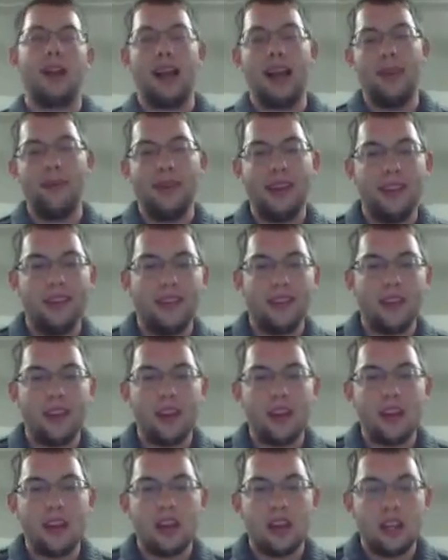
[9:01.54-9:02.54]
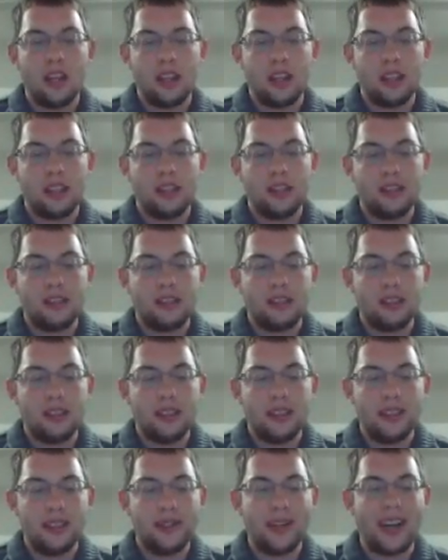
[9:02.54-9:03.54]
climate
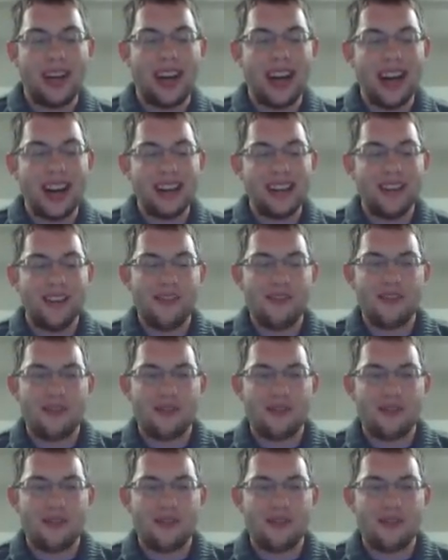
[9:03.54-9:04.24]
to a hot,